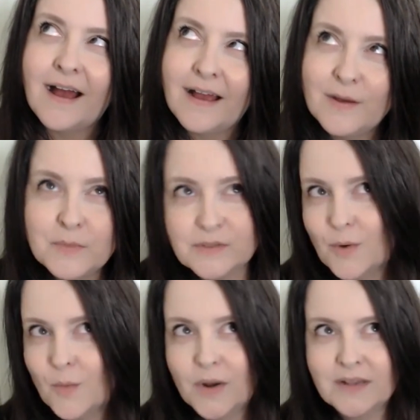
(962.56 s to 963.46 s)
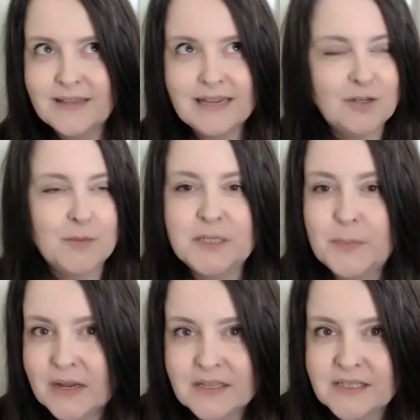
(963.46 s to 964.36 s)
I almost don't want to say too much
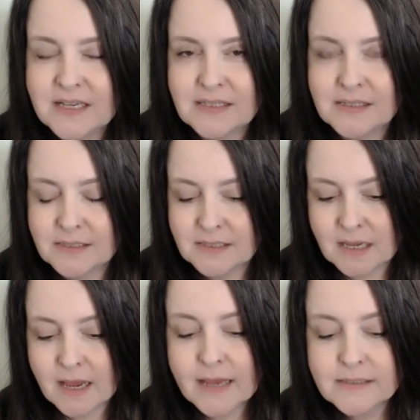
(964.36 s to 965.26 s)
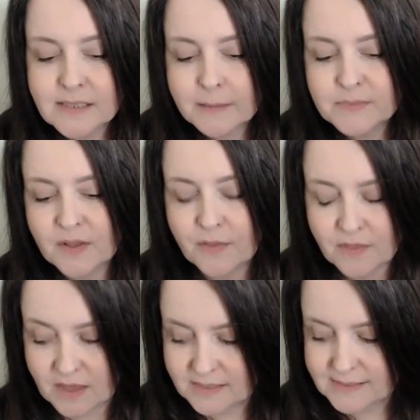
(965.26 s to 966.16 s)
about consistency, except
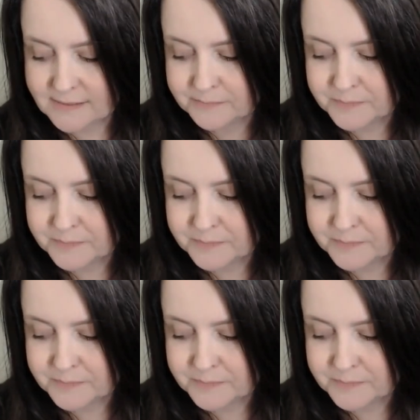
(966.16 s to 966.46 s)
this: